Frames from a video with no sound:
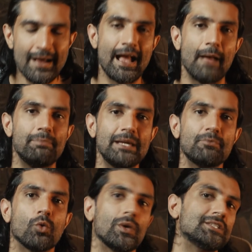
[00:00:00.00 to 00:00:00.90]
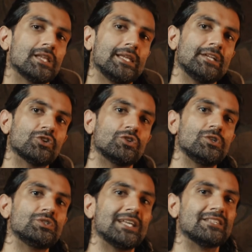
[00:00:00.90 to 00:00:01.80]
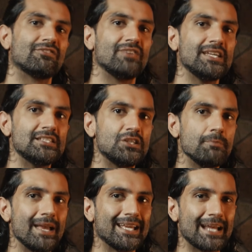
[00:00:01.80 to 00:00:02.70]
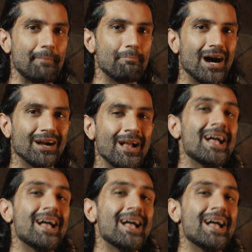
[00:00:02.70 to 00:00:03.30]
And BMO recently introduced its fees to make it among